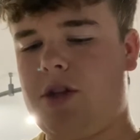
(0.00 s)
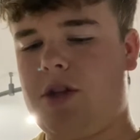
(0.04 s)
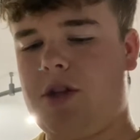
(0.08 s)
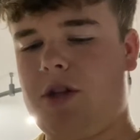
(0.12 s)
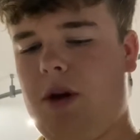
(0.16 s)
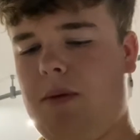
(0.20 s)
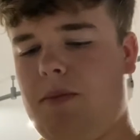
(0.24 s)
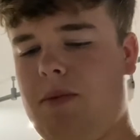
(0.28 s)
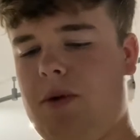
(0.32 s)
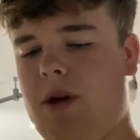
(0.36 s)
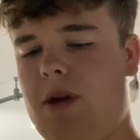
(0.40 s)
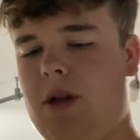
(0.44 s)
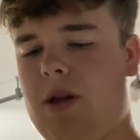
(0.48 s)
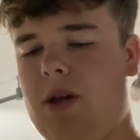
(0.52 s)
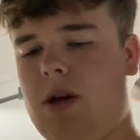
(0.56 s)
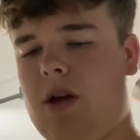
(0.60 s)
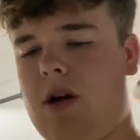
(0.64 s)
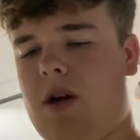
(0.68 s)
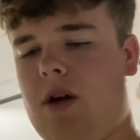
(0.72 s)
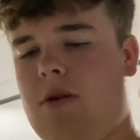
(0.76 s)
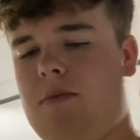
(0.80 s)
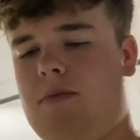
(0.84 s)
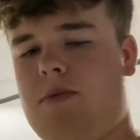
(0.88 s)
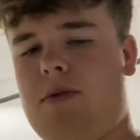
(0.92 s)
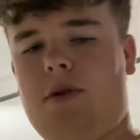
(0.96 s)
dump it in the
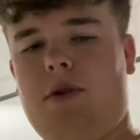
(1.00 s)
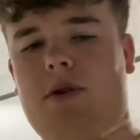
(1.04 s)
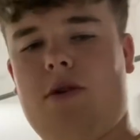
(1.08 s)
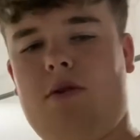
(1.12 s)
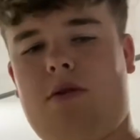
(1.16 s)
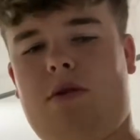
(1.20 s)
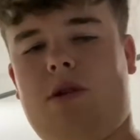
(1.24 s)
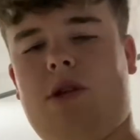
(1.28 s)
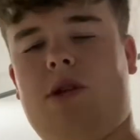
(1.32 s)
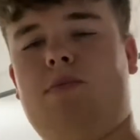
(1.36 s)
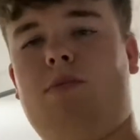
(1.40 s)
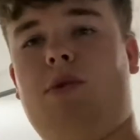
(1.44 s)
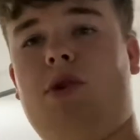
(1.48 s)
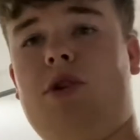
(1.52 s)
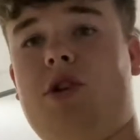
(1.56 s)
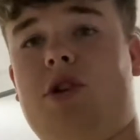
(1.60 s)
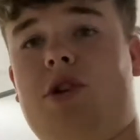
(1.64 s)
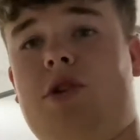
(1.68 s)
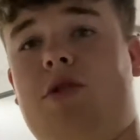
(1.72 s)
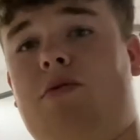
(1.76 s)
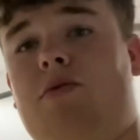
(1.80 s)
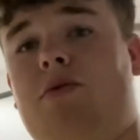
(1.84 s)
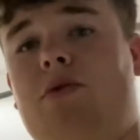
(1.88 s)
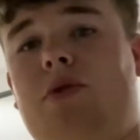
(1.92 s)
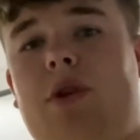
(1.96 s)
cup as much as
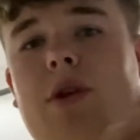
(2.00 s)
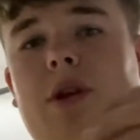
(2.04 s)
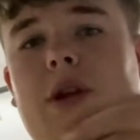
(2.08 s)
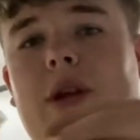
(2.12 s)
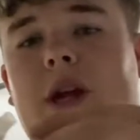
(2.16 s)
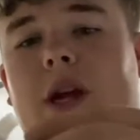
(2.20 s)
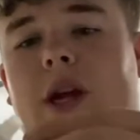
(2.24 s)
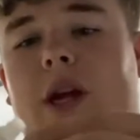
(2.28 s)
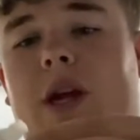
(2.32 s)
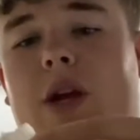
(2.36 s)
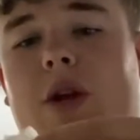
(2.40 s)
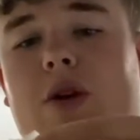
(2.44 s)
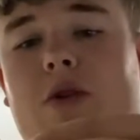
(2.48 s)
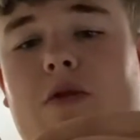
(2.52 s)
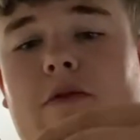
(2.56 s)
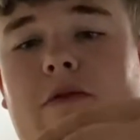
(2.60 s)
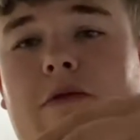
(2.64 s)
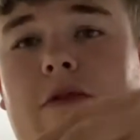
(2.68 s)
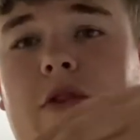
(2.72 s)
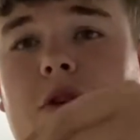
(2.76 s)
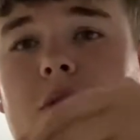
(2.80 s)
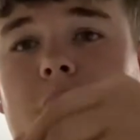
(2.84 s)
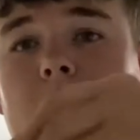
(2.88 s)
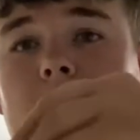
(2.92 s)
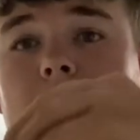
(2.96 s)
you really need or
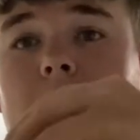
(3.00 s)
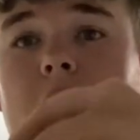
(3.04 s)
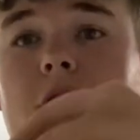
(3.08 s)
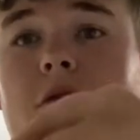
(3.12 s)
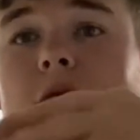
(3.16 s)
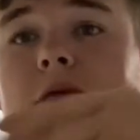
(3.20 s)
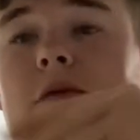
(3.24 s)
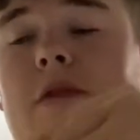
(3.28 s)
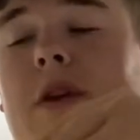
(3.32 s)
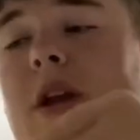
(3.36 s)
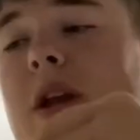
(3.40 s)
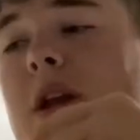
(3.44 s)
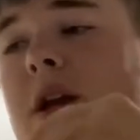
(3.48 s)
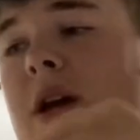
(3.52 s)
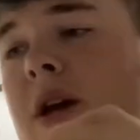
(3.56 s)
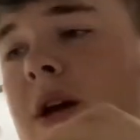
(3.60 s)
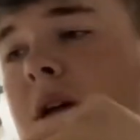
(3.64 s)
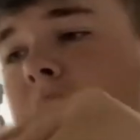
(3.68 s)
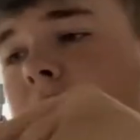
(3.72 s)
feel like you're feeding.